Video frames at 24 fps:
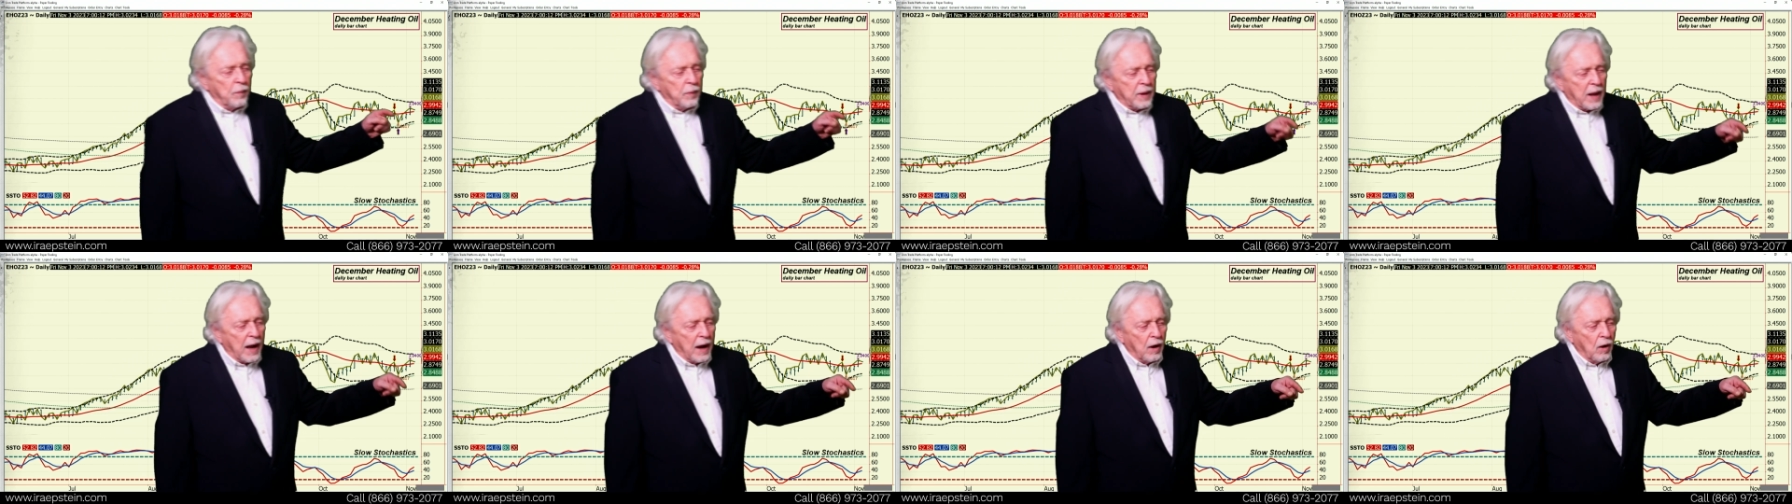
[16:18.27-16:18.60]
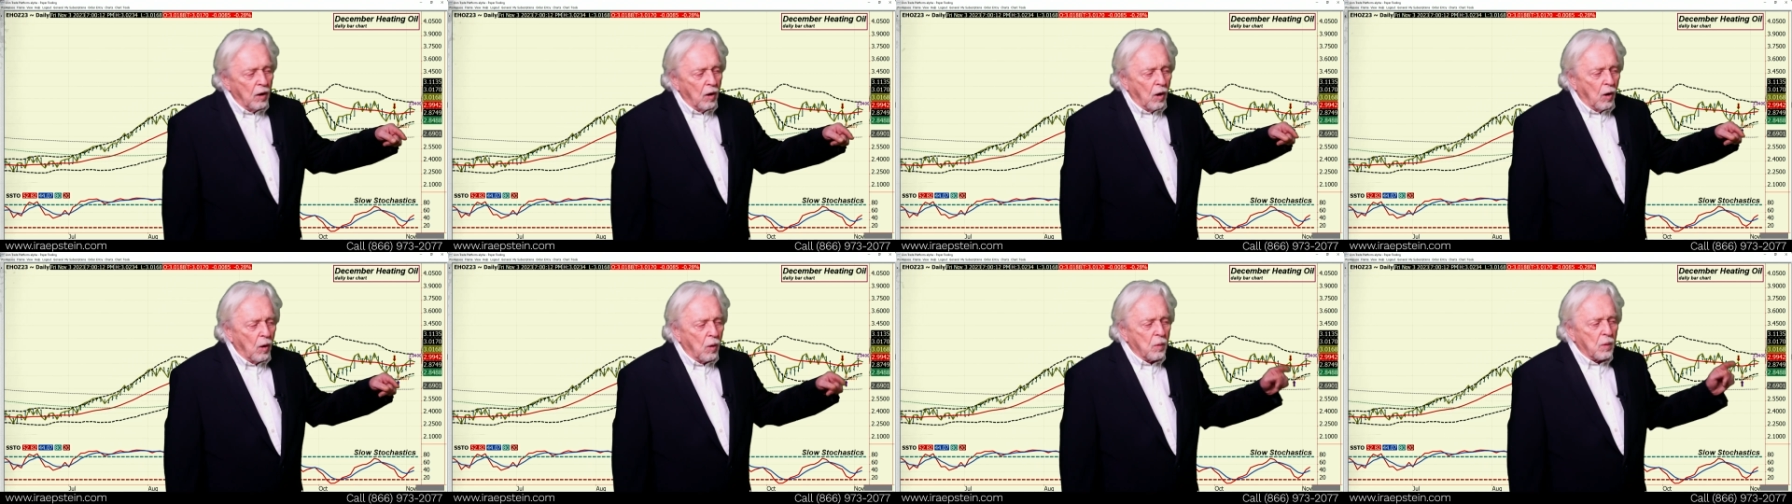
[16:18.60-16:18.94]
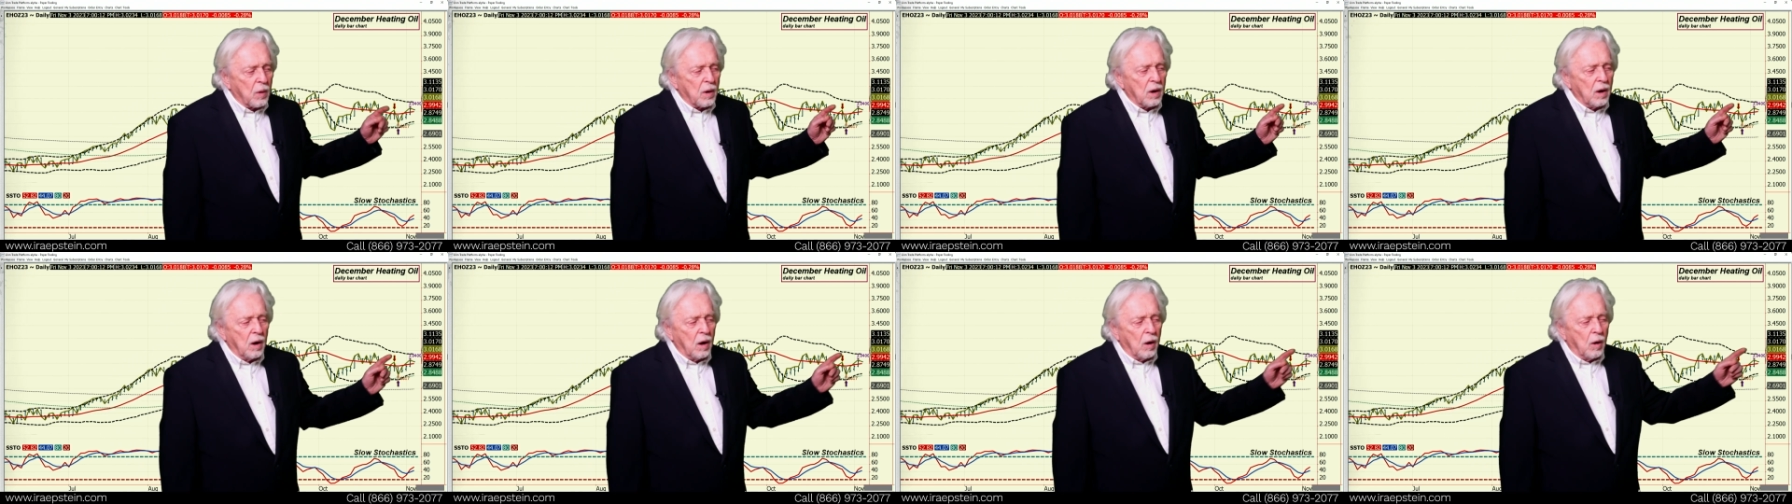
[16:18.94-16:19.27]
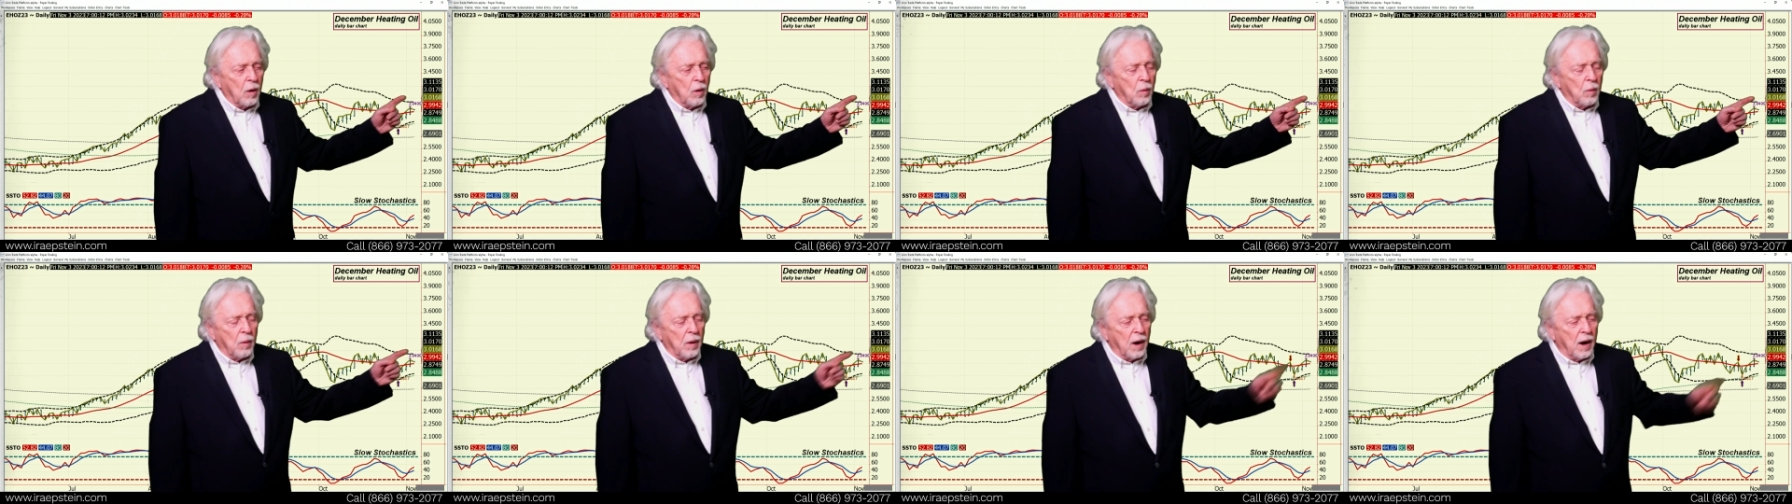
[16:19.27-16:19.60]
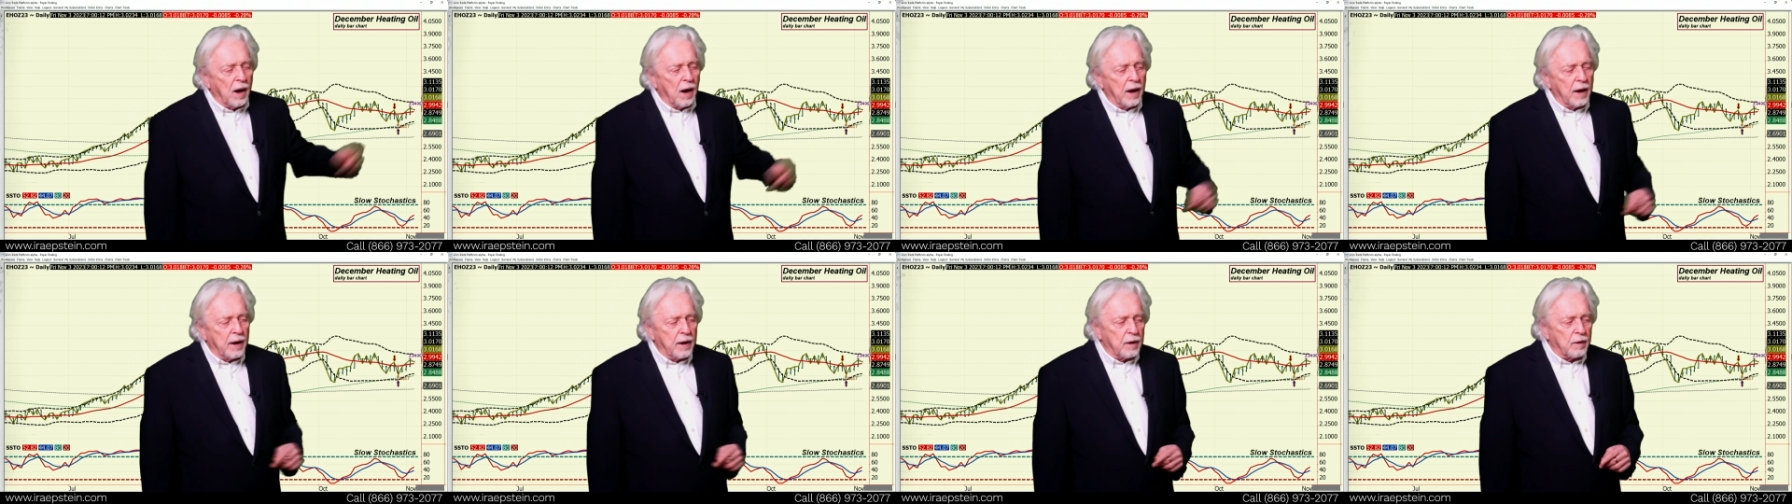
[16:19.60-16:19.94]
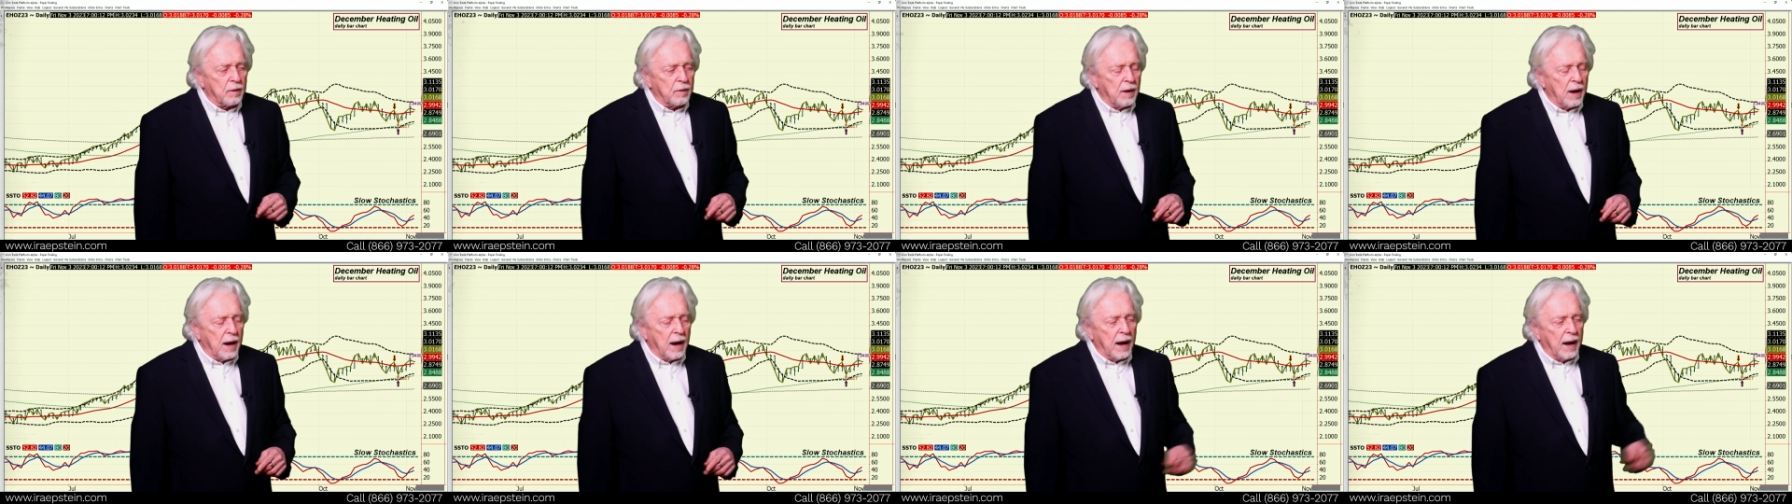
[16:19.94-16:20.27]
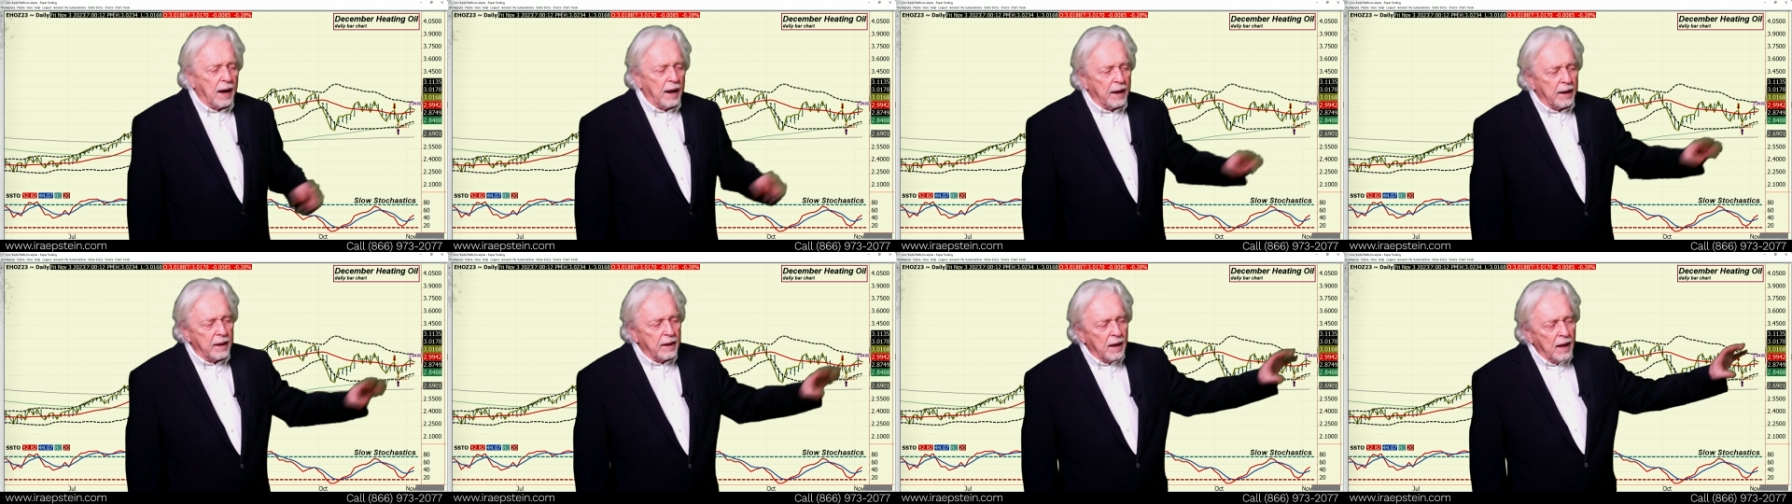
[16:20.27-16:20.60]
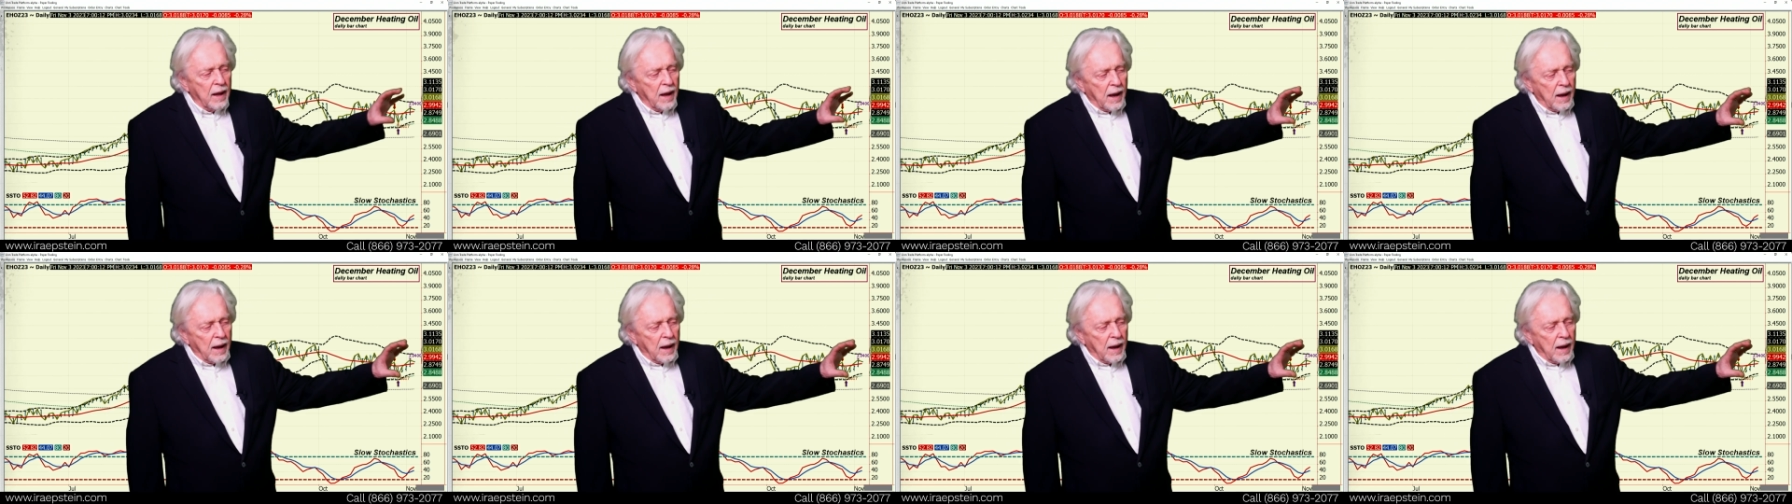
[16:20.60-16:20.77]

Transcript: got lower low, higher high.